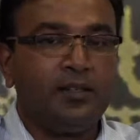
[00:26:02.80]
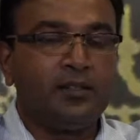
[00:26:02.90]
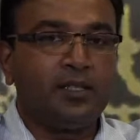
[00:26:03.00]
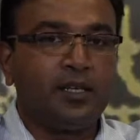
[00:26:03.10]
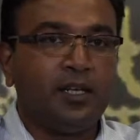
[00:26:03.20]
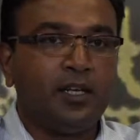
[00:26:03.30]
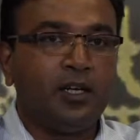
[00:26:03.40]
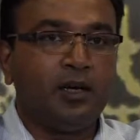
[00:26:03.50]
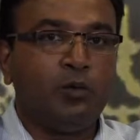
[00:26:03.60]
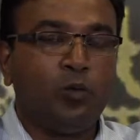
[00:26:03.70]
And
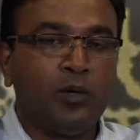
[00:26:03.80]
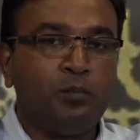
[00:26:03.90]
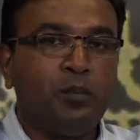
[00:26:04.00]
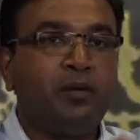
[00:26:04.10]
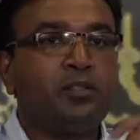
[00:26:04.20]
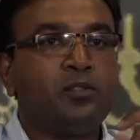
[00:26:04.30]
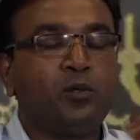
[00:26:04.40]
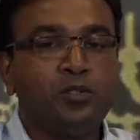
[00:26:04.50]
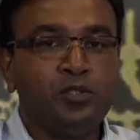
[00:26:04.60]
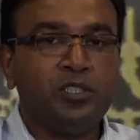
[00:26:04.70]
what
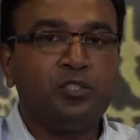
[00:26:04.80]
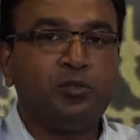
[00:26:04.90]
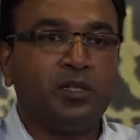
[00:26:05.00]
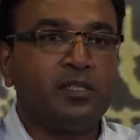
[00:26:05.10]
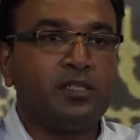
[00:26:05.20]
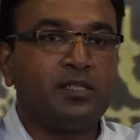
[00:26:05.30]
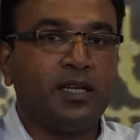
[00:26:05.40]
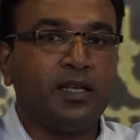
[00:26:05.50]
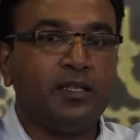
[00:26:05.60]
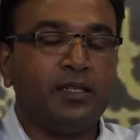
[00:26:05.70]
parents also need to
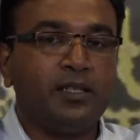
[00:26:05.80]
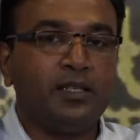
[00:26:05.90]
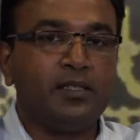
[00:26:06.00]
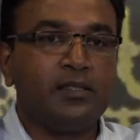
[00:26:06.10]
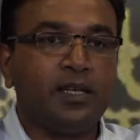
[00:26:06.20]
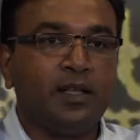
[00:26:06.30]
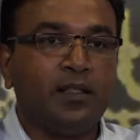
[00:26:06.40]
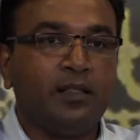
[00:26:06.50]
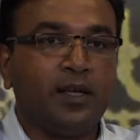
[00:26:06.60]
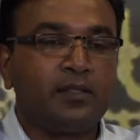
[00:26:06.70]
understand is
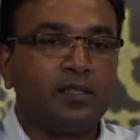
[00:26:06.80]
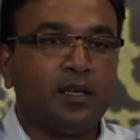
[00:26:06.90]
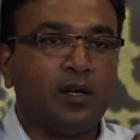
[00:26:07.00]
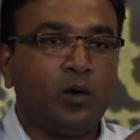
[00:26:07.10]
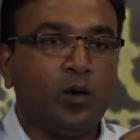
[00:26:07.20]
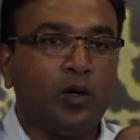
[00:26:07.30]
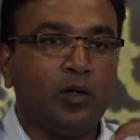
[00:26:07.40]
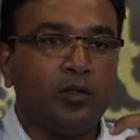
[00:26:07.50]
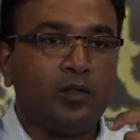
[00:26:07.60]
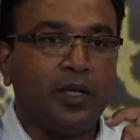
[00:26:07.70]
that
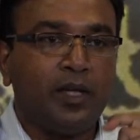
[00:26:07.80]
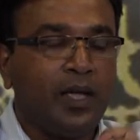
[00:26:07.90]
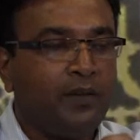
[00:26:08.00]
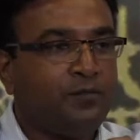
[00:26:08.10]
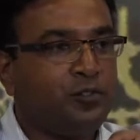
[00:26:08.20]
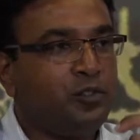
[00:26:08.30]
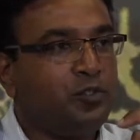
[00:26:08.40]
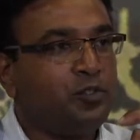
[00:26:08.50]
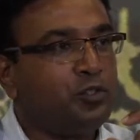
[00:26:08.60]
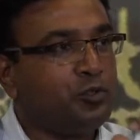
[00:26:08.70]
they have to
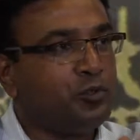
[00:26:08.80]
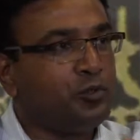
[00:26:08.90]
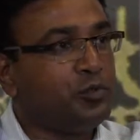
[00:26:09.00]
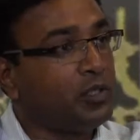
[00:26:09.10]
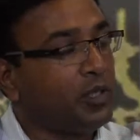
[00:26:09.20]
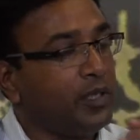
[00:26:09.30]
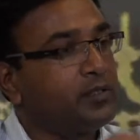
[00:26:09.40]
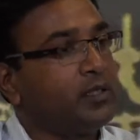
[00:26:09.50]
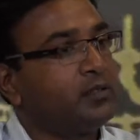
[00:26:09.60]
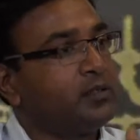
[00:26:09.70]
use,
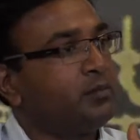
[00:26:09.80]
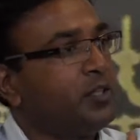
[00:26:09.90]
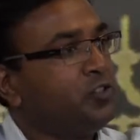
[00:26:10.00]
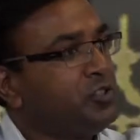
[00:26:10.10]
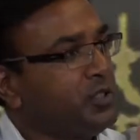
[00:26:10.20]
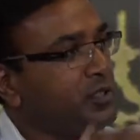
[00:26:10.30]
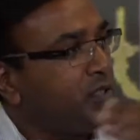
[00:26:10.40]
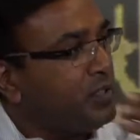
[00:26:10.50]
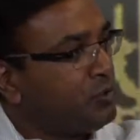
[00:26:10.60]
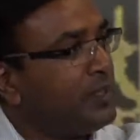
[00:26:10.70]
as much as
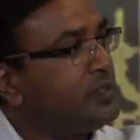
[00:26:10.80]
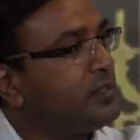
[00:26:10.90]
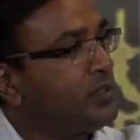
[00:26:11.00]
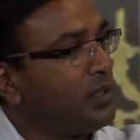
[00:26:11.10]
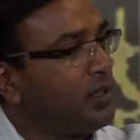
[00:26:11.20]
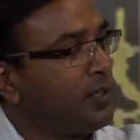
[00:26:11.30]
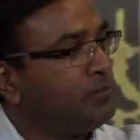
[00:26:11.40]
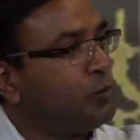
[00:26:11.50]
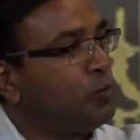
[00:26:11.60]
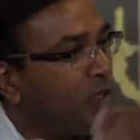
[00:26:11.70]
it runs
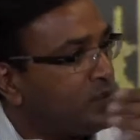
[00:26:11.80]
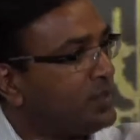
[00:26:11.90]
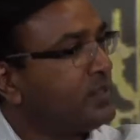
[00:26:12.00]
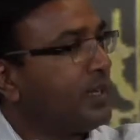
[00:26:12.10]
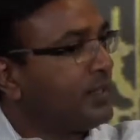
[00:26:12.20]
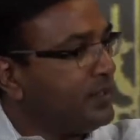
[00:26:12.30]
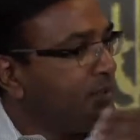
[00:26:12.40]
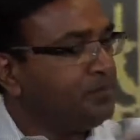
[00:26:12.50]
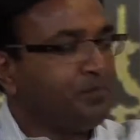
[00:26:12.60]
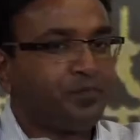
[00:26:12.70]
once a
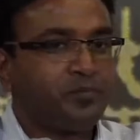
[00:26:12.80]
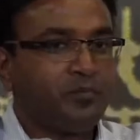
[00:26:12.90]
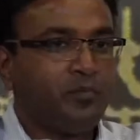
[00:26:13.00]
cycle,